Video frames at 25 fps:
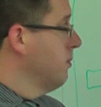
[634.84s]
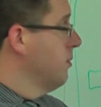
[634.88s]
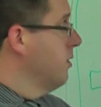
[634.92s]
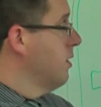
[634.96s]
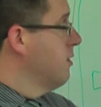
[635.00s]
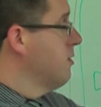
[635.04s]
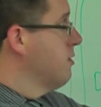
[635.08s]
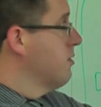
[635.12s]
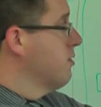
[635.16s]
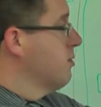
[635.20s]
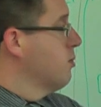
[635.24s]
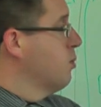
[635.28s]

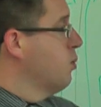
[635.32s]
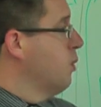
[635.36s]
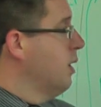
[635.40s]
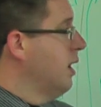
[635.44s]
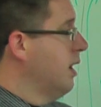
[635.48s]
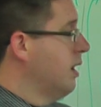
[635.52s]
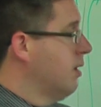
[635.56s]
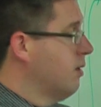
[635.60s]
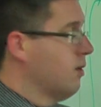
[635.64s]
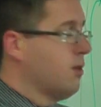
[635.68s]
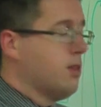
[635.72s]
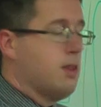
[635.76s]
this is
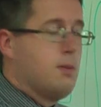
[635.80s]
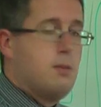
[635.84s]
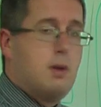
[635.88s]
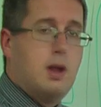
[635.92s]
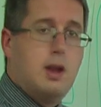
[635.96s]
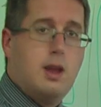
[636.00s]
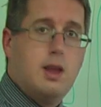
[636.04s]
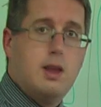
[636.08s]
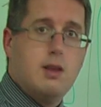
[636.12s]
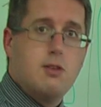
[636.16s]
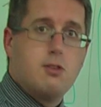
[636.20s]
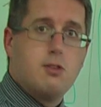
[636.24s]
where the
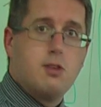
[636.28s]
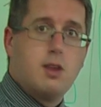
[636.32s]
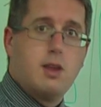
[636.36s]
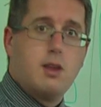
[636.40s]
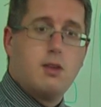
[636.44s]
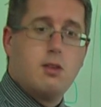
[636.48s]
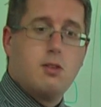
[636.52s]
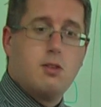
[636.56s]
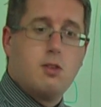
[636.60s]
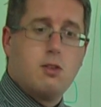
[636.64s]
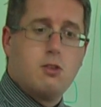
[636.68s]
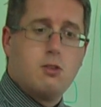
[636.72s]
money is,
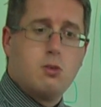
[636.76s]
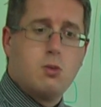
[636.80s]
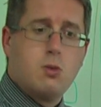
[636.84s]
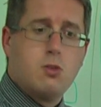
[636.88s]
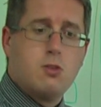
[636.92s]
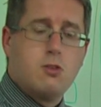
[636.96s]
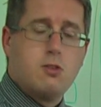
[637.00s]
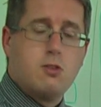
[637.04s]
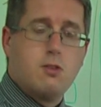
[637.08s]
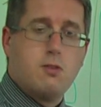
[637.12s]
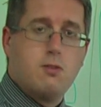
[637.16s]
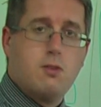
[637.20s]
the
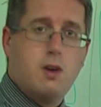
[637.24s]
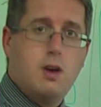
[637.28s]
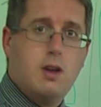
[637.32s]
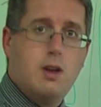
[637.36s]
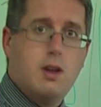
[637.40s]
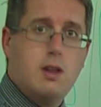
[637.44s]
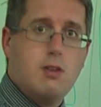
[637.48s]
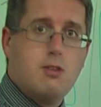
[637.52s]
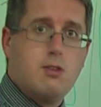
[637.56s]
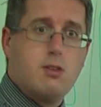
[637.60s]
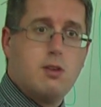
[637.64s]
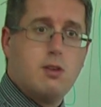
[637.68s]
sources of
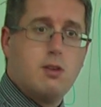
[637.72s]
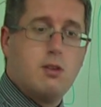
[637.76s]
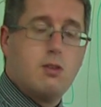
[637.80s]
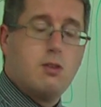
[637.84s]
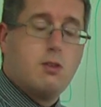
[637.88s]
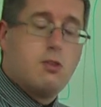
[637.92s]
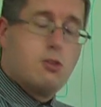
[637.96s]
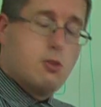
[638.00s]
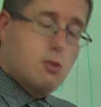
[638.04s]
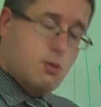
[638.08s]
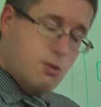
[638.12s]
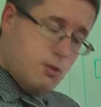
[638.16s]
financing,
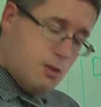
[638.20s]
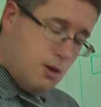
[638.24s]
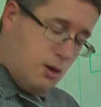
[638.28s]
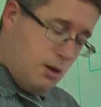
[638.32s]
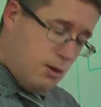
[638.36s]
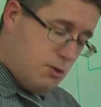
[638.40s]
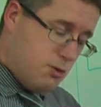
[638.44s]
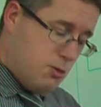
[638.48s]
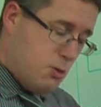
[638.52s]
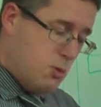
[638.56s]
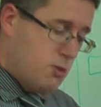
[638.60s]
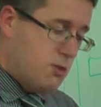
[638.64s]

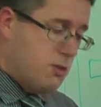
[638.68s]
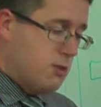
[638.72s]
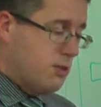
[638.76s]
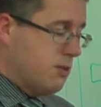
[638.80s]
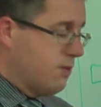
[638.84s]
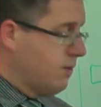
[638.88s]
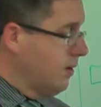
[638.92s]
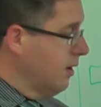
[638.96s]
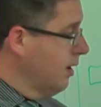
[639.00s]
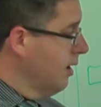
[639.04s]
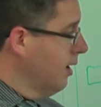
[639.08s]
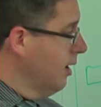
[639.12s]
sources
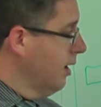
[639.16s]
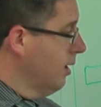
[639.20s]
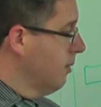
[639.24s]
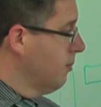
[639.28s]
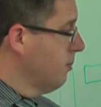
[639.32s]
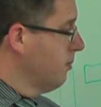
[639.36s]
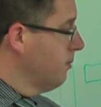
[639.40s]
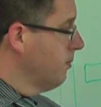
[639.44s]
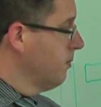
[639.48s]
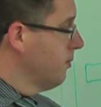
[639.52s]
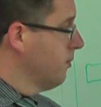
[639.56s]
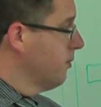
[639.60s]
of income,
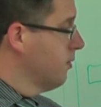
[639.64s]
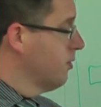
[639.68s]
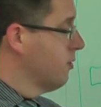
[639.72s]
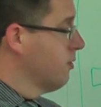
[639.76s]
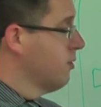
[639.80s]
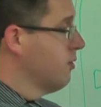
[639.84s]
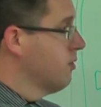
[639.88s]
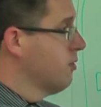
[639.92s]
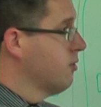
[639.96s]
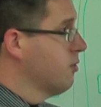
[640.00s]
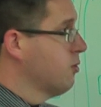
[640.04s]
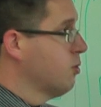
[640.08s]

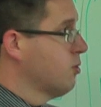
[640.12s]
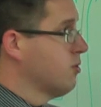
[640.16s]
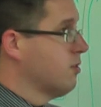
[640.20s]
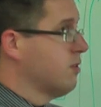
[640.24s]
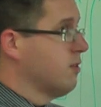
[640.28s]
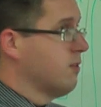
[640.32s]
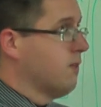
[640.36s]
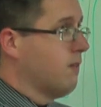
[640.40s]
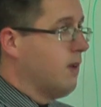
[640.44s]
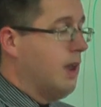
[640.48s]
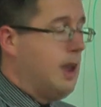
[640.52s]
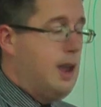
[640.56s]
sources
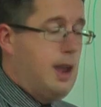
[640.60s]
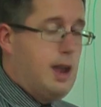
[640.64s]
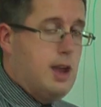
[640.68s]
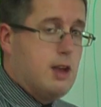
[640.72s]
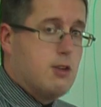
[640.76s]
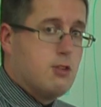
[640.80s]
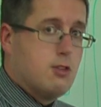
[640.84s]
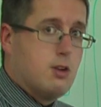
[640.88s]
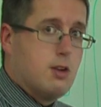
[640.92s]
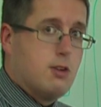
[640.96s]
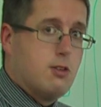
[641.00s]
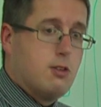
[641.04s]
of cash,
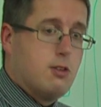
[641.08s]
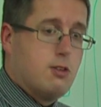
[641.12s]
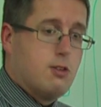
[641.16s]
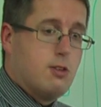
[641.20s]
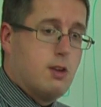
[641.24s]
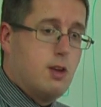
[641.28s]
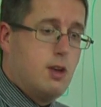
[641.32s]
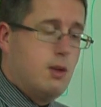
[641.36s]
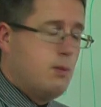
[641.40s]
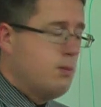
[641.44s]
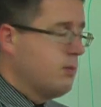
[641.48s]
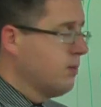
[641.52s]
I should
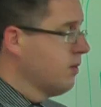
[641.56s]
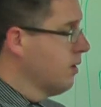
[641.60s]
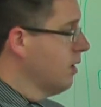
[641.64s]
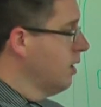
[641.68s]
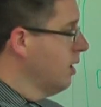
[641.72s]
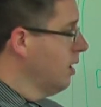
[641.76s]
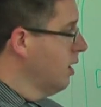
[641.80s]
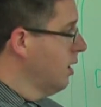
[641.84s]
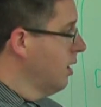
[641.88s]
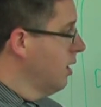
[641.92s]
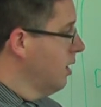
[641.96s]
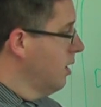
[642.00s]
say.
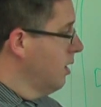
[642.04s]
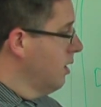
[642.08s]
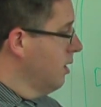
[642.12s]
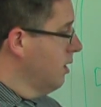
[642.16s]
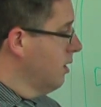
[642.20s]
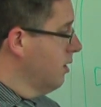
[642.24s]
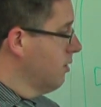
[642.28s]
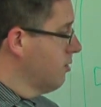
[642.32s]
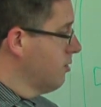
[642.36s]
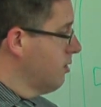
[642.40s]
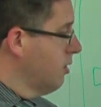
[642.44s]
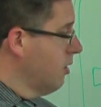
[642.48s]

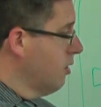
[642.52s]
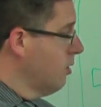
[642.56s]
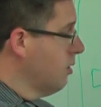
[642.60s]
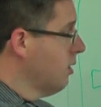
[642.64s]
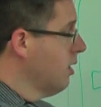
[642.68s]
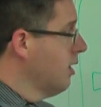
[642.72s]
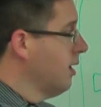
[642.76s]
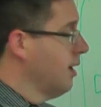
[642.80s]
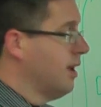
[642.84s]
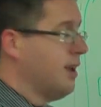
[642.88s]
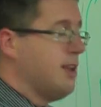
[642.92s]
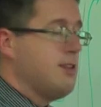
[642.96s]
So
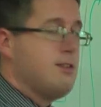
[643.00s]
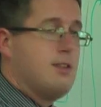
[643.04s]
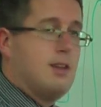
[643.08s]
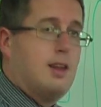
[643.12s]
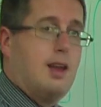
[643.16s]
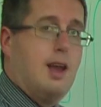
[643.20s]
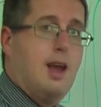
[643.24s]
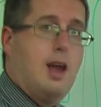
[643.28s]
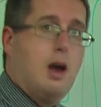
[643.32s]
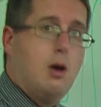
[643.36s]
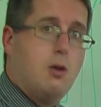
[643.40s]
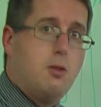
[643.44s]
is it
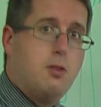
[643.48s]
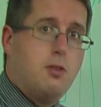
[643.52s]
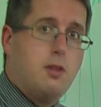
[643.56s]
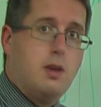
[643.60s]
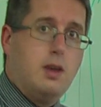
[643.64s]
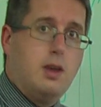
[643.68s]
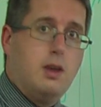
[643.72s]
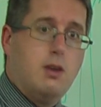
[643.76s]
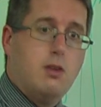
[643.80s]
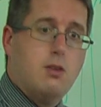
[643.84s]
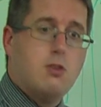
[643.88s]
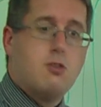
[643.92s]
a
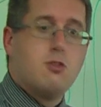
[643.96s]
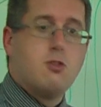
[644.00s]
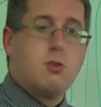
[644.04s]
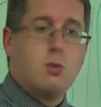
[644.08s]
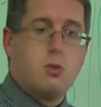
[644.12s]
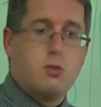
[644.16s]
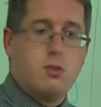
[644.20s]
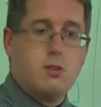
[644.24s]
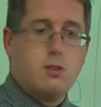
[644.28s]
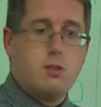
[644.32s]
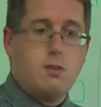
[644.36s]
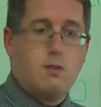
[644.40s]
healthy
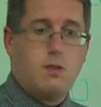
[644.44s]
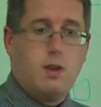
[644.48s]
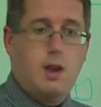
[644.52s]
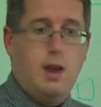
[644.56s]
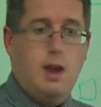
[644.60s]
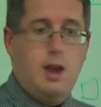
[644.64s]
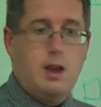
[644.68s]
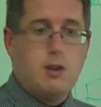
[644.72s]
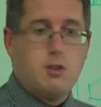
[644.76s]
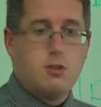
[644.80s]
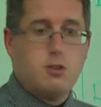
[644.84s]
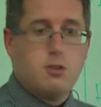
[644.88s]
sources of
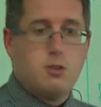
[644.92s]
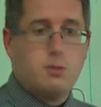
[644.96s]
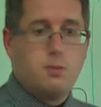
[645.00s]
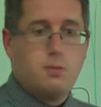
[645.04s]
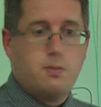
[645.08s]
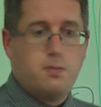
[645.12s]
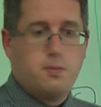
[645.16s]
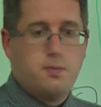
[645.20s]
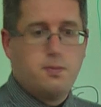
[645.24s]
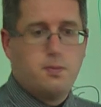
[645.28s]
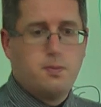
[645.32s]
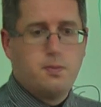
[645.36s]
cash?
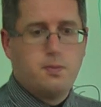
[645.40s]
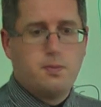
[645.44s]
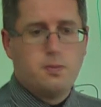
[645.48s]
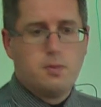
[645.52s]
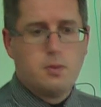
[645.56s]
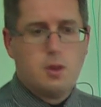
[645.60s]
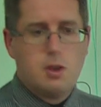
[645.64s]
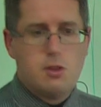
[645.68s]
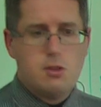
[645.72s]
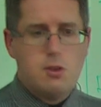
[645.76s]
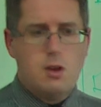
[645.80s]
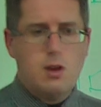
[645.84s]

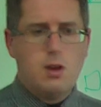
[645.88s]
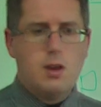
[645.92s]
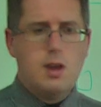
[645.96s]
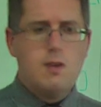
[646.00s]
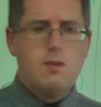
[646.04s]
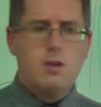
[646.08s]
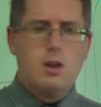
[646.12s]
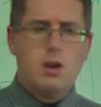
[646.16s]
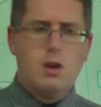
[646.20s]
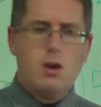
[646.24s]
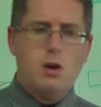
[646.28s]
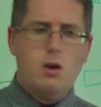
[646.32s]
So give
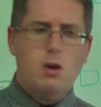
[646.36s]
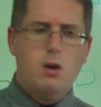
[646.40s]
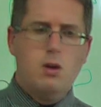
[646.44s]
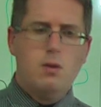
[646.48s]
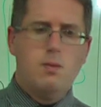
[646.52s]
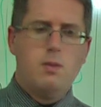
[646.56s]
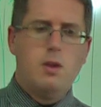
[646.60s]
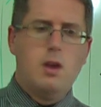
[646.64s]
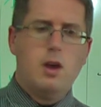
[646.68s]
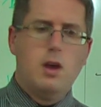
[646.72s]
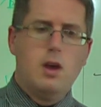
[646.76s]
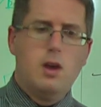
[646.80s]
it a
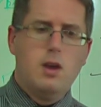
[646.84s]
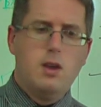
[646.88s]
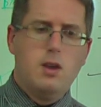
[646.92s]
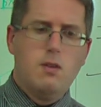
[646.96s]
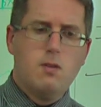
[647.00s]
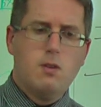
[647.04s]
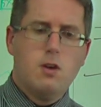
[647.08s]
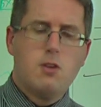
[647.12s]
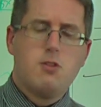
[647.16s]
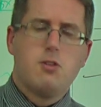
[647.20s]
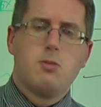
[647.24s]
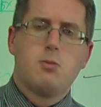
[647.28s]
go.
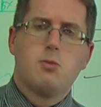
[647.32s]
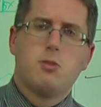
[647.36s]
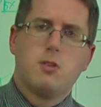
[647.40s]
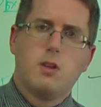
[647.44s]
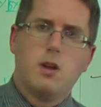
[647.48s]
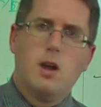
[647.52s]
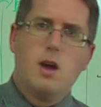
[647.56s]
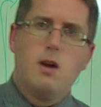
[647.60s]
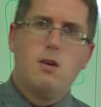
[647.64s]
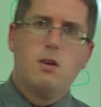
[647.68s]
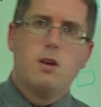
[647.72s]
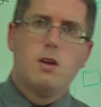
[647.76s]
You've got some
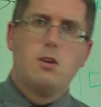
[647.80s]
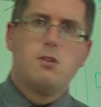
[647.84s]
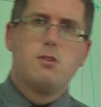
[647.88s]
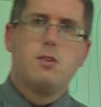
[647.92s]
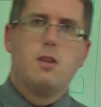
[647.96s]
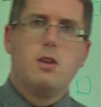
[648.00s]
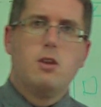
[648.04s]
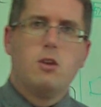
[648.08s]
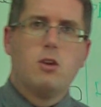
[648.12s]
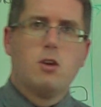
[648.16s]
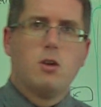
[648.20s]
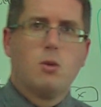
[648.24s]
scenarios
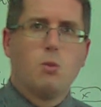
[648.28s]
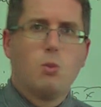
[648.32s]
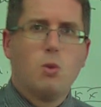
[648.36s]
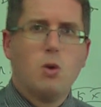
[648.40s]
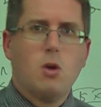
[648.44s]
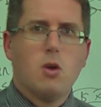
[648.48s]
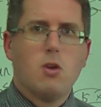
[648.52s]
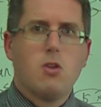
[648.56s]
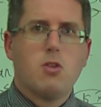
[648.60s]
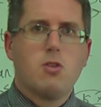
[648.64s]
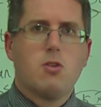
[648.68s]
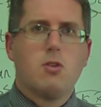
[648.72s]
that you can
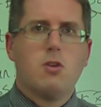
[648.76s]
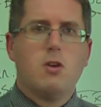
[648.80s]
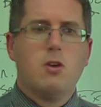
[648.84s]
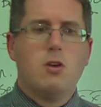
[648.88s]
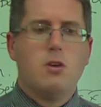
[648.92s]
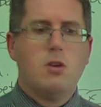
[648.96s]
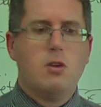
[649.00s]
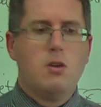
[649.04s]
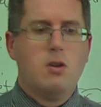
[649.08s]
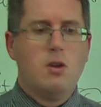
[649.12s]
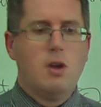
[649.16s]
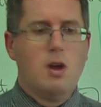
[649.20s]
work
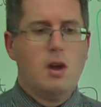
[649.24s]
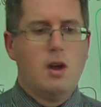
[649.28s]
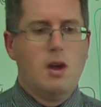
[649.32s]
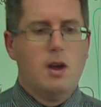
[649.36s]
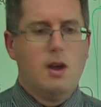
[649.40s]
through.